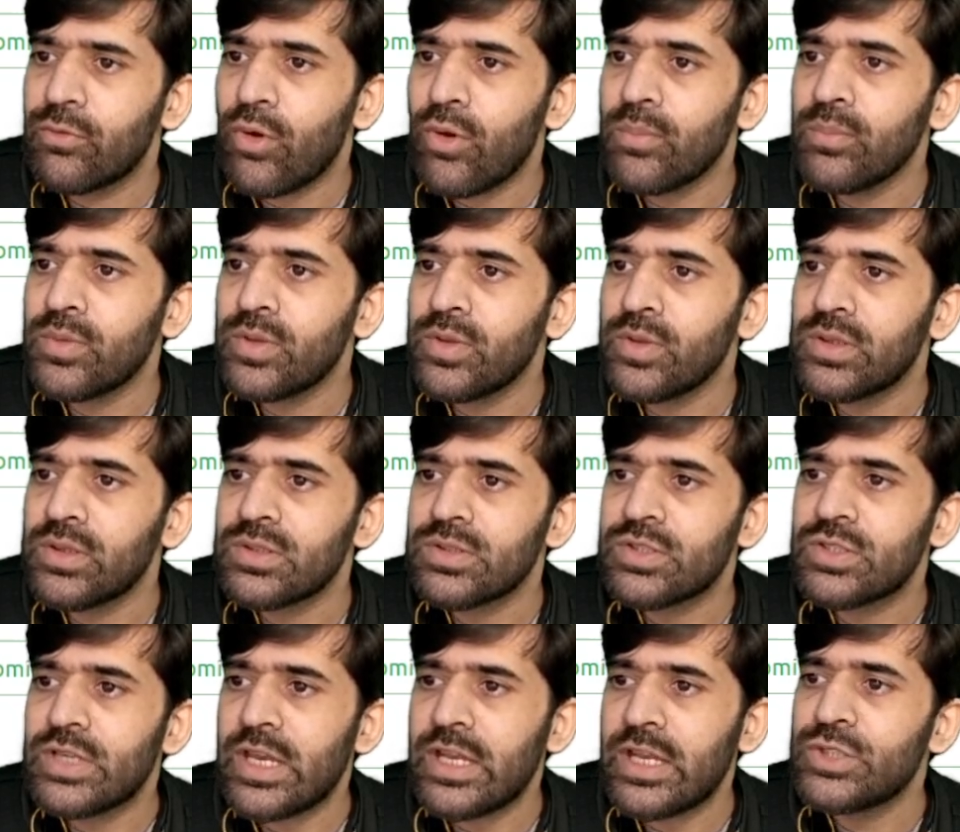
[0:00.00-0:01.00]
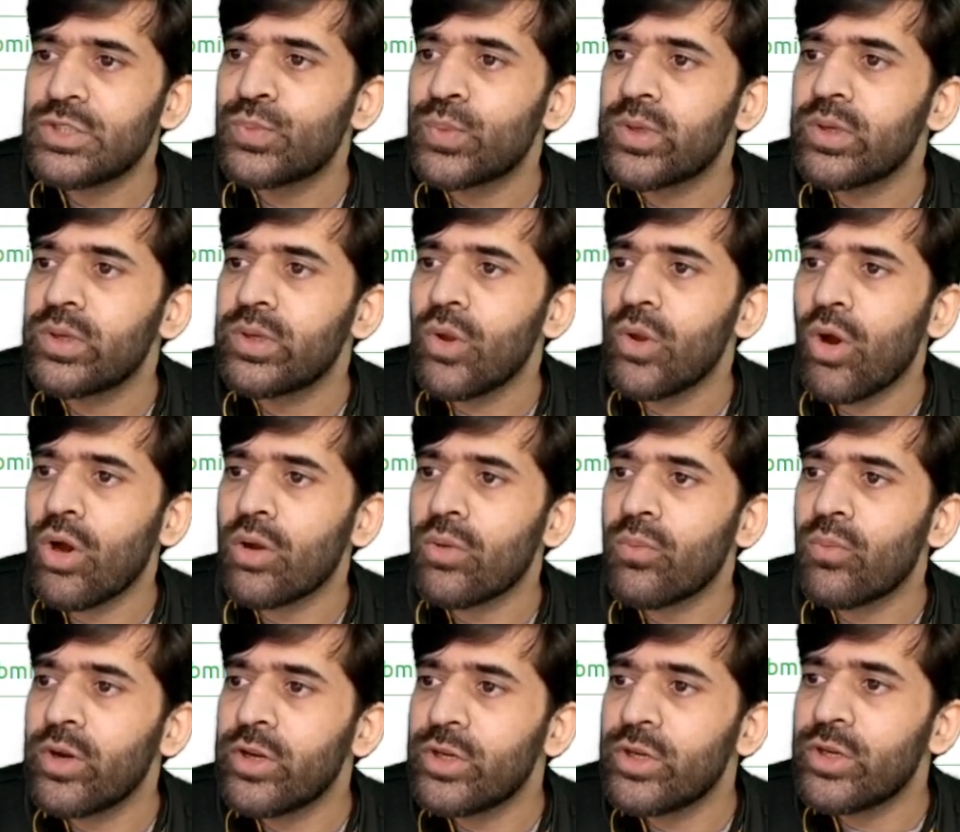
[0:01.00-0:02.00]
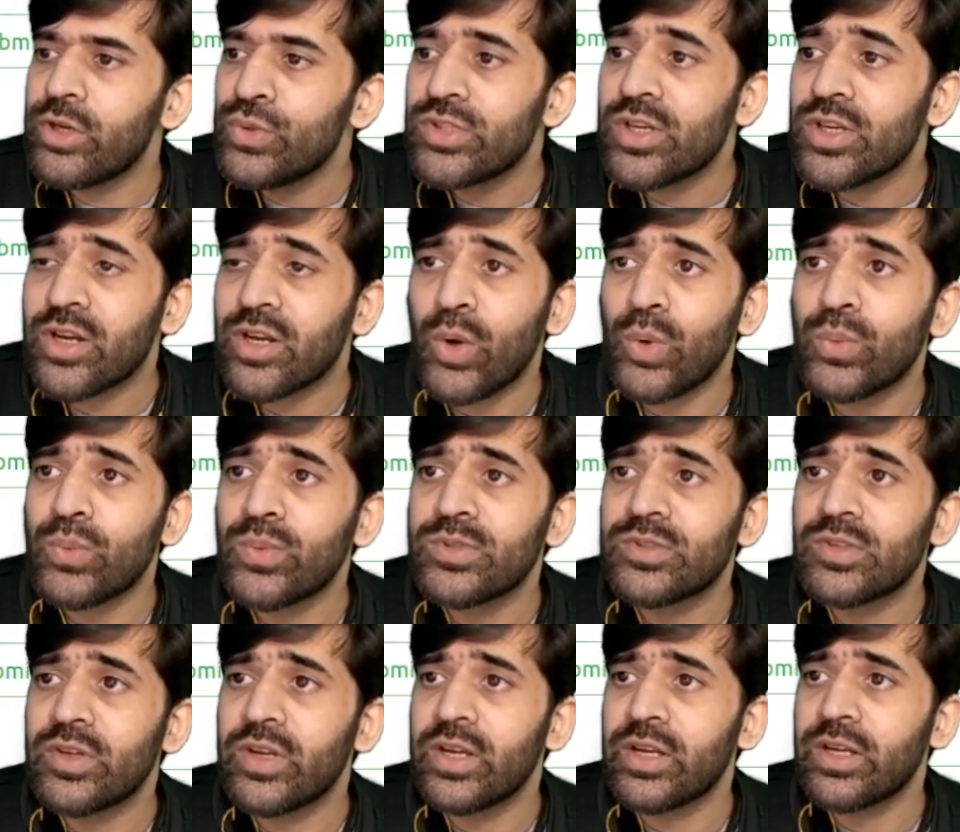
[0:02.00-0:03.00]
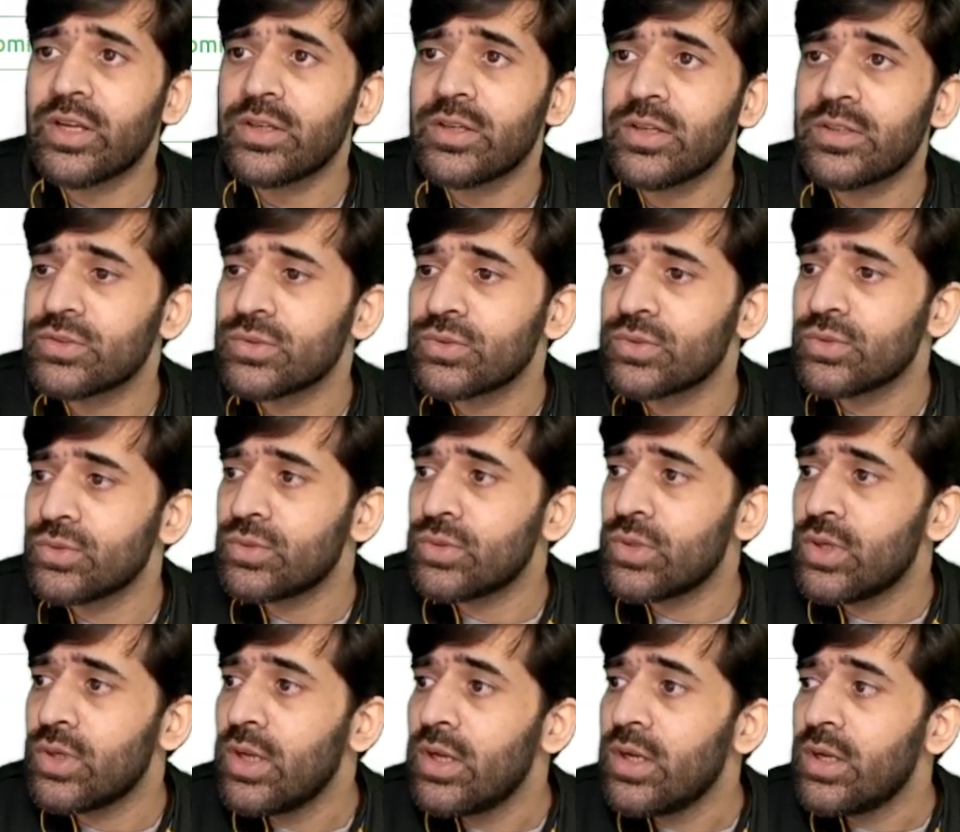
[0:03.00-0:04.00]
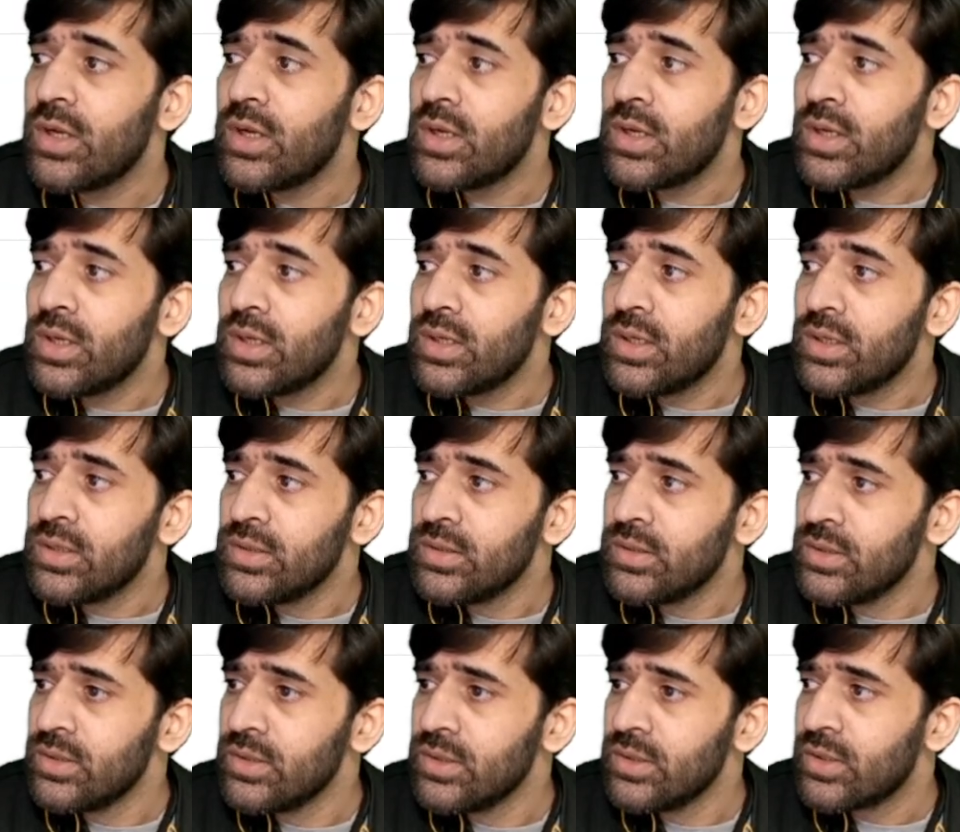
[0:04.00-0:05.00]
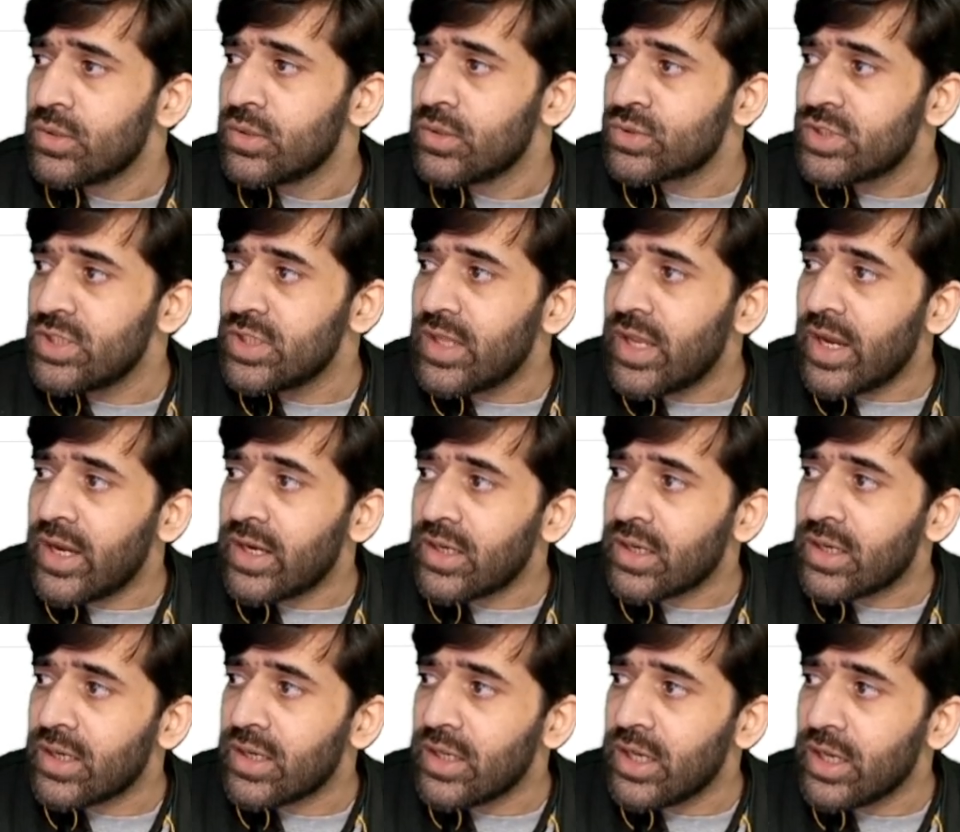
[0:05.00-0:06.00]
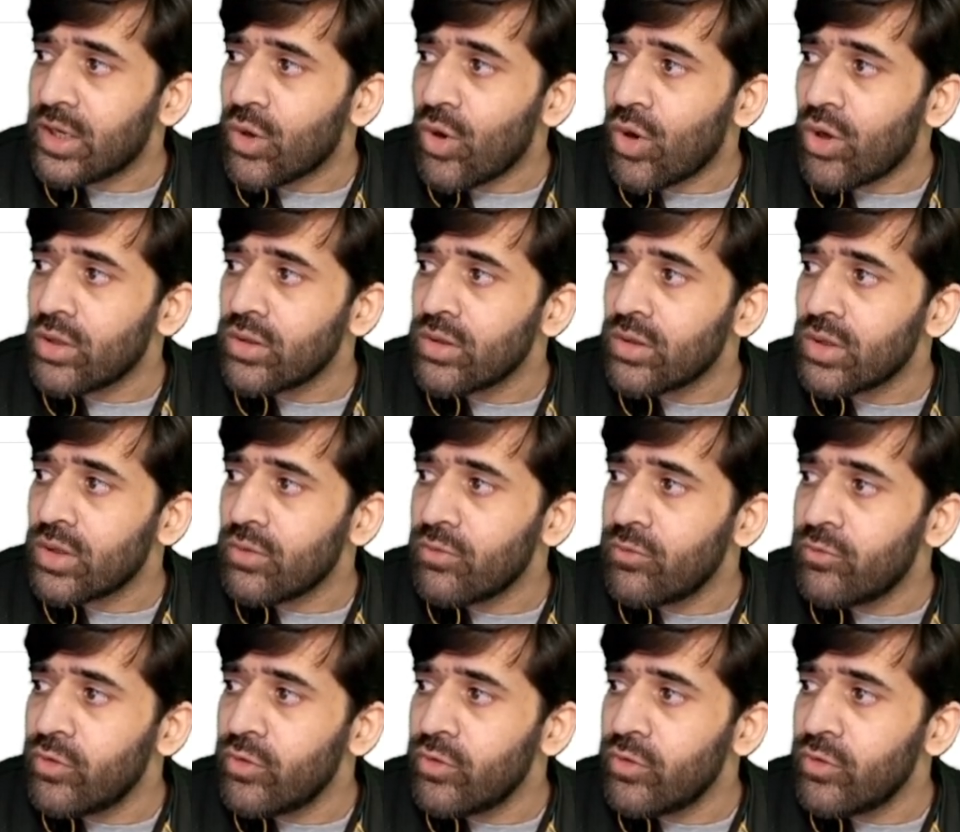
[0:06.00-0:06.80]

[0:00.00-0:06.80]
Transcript: from the challenge one log, what user account was created? So to see that, click on